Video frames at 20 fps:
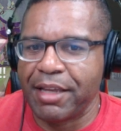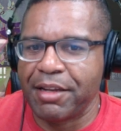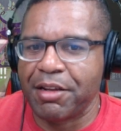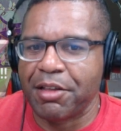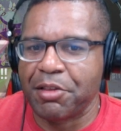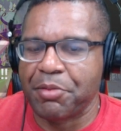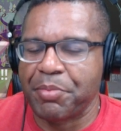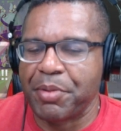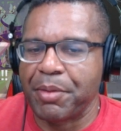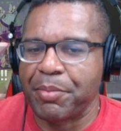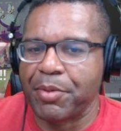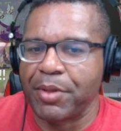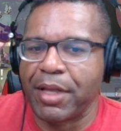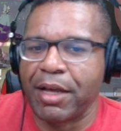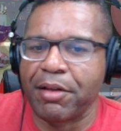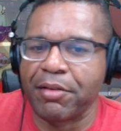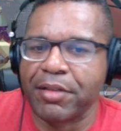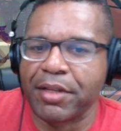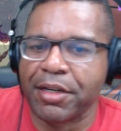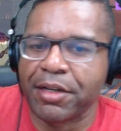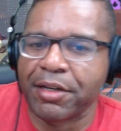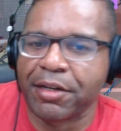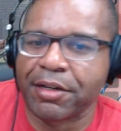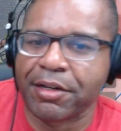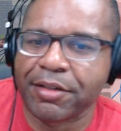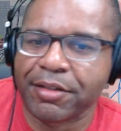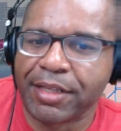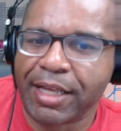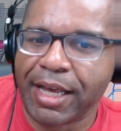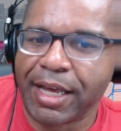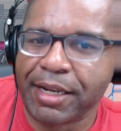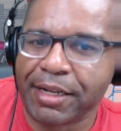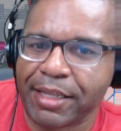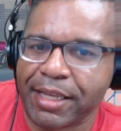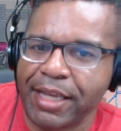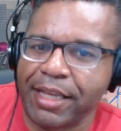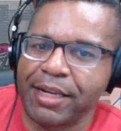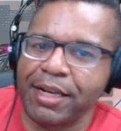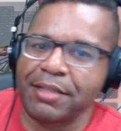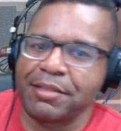other people out here that
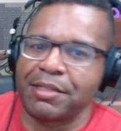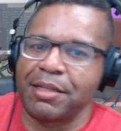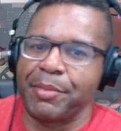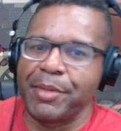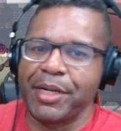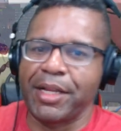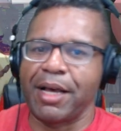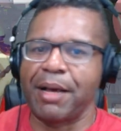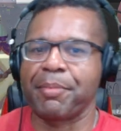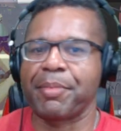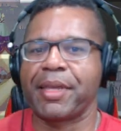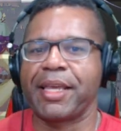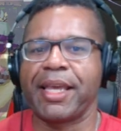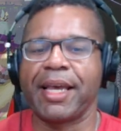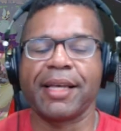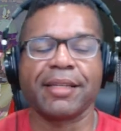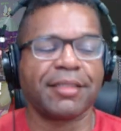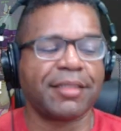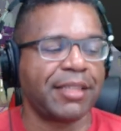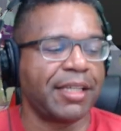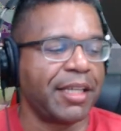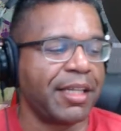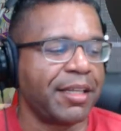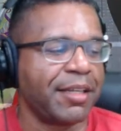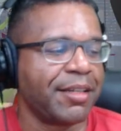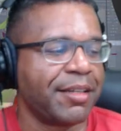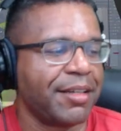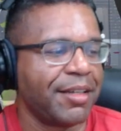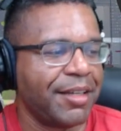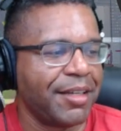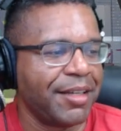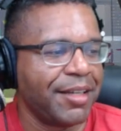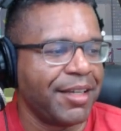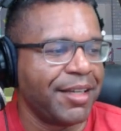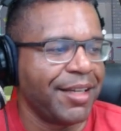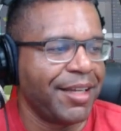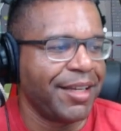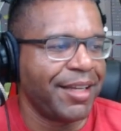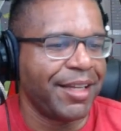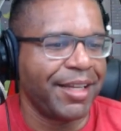cannot summon it. I'm guessing
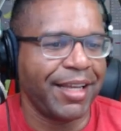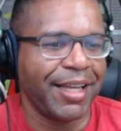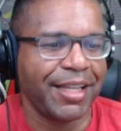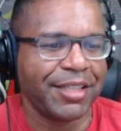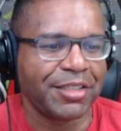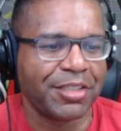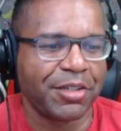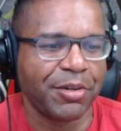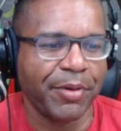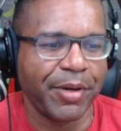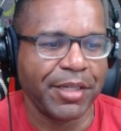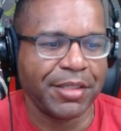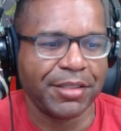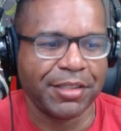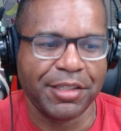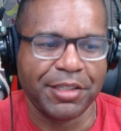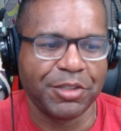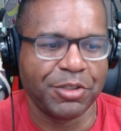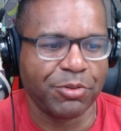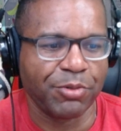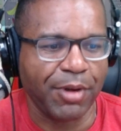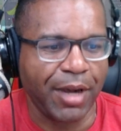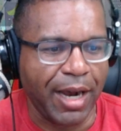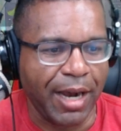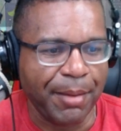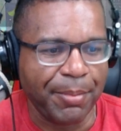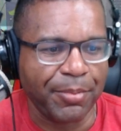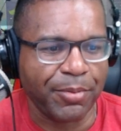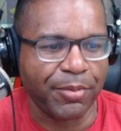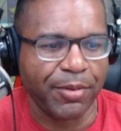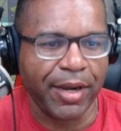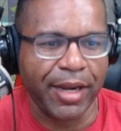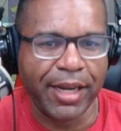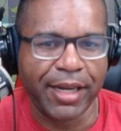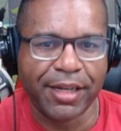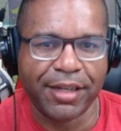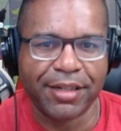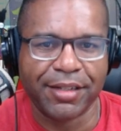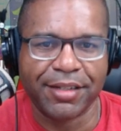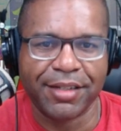it's going to drop,
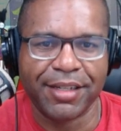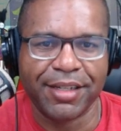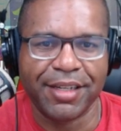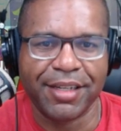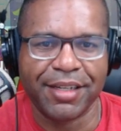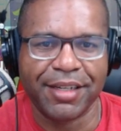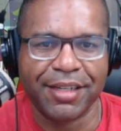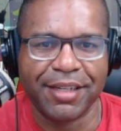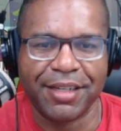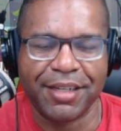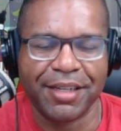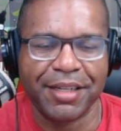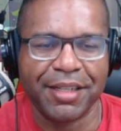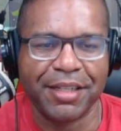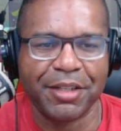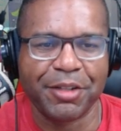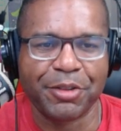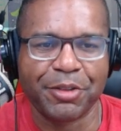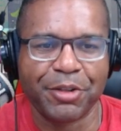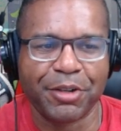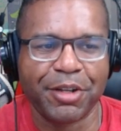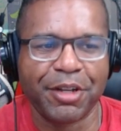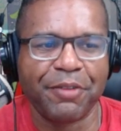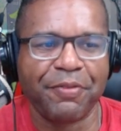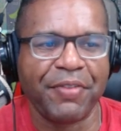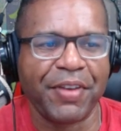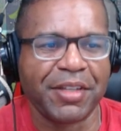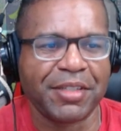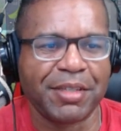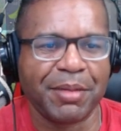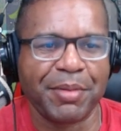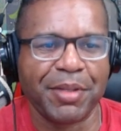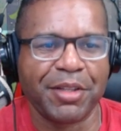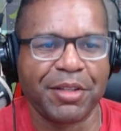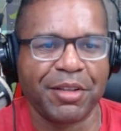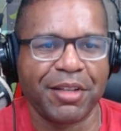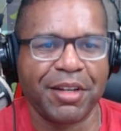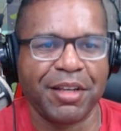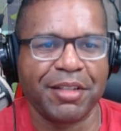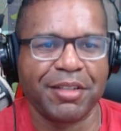right? They're gonna fix something.
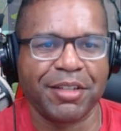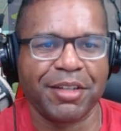They're gonna